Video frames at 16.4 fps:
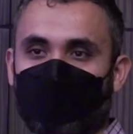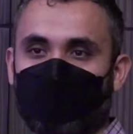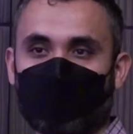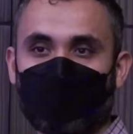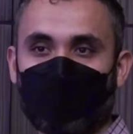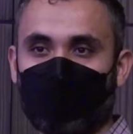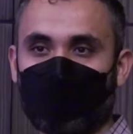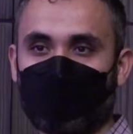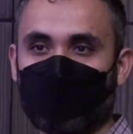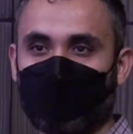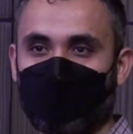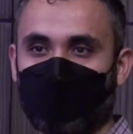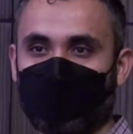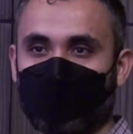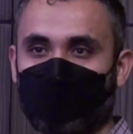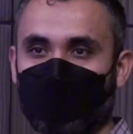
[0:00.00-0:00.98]
normal for them
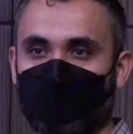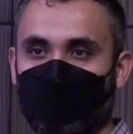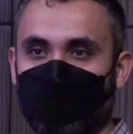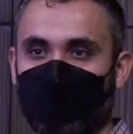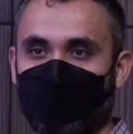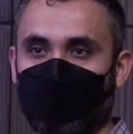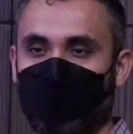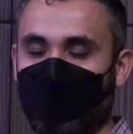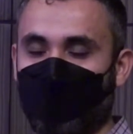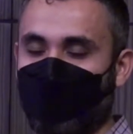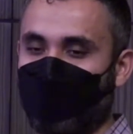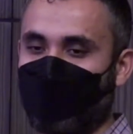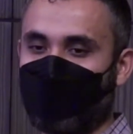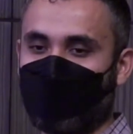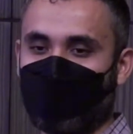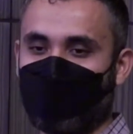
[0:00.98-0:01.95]
to join.
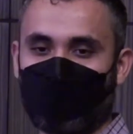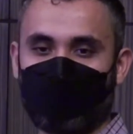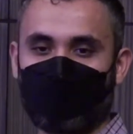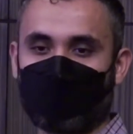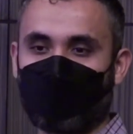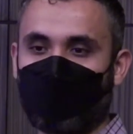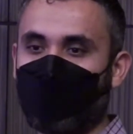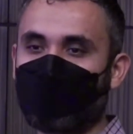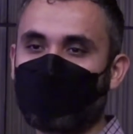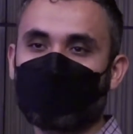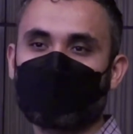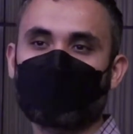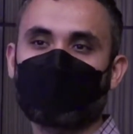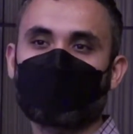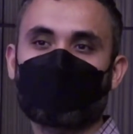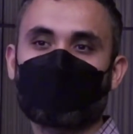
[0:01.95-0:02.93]
You know,
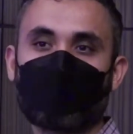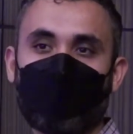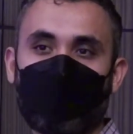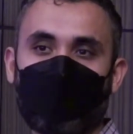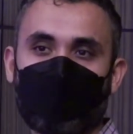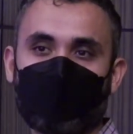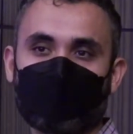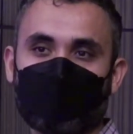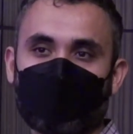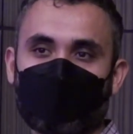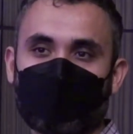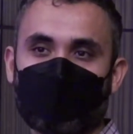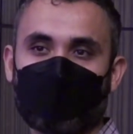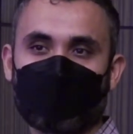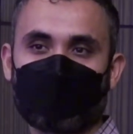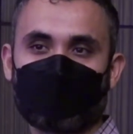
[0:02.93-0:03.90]
officers may ask you a
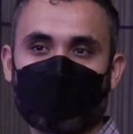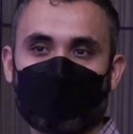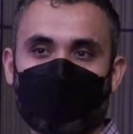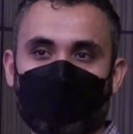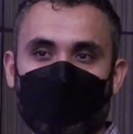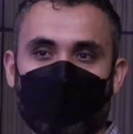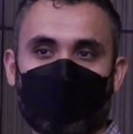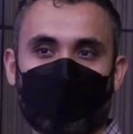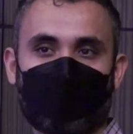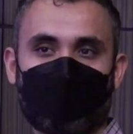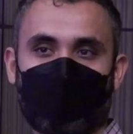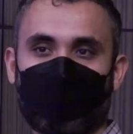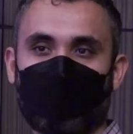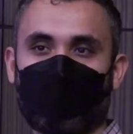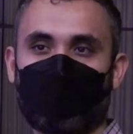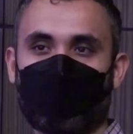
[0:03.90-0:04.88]
question, you know,
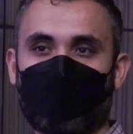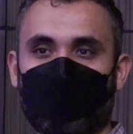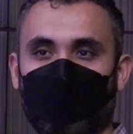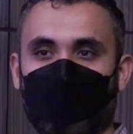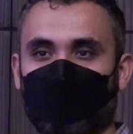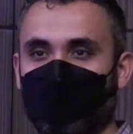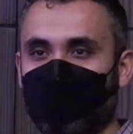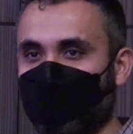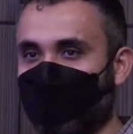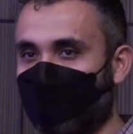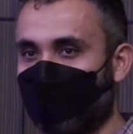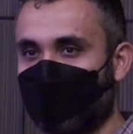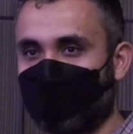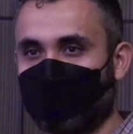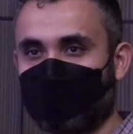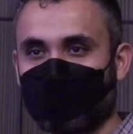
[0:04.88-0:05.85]
where will your
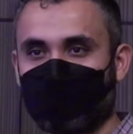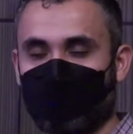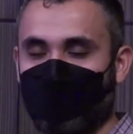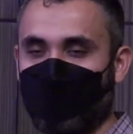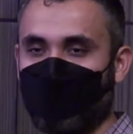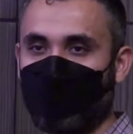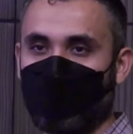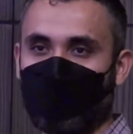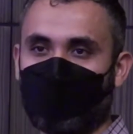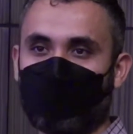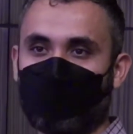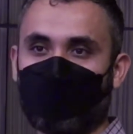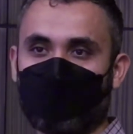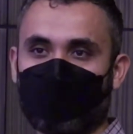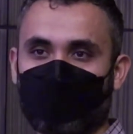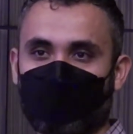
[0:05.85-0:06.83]

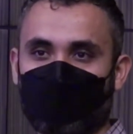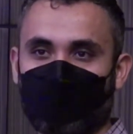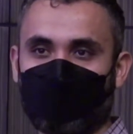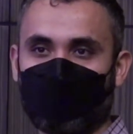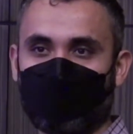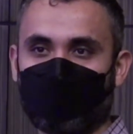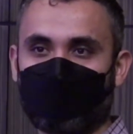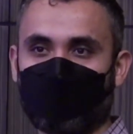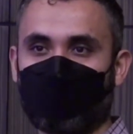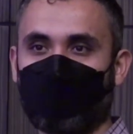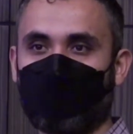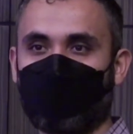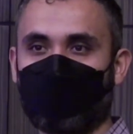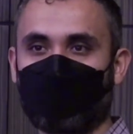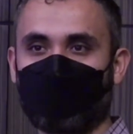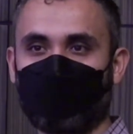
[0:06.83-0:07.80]
partner live or how
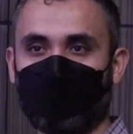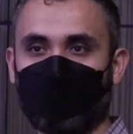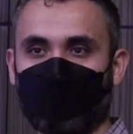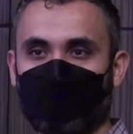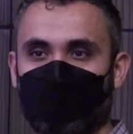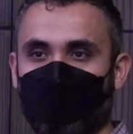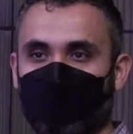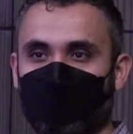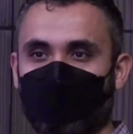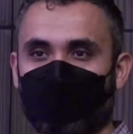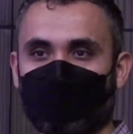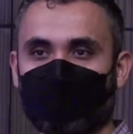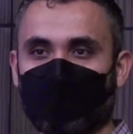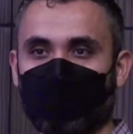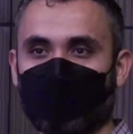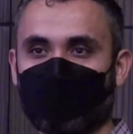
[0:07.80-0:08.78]
will you cover your
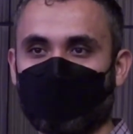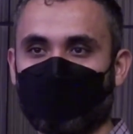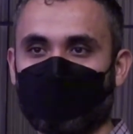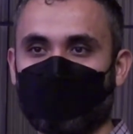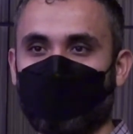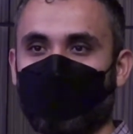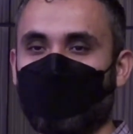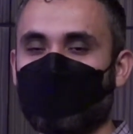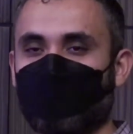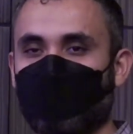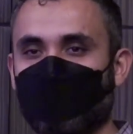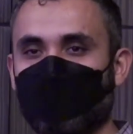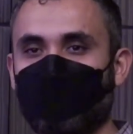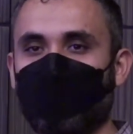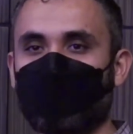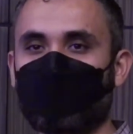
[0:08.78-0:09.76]
expenses? Just
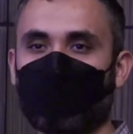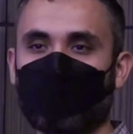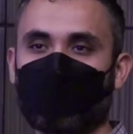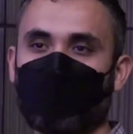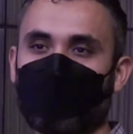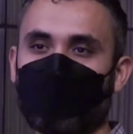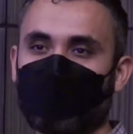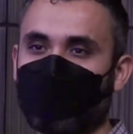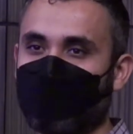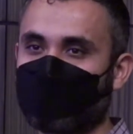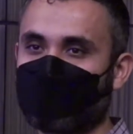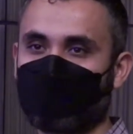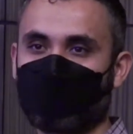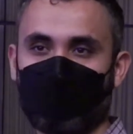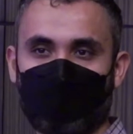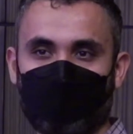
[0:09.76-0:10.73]
be prepared to answer
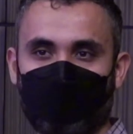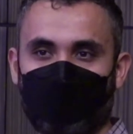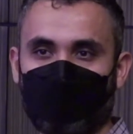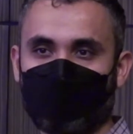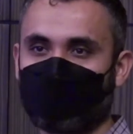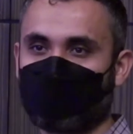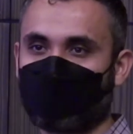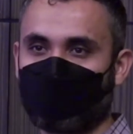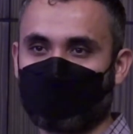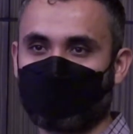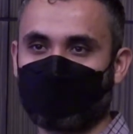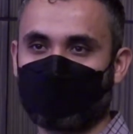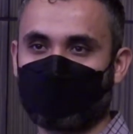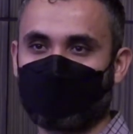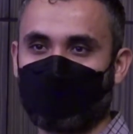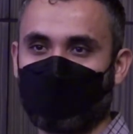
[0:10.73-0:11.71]
very basic questions.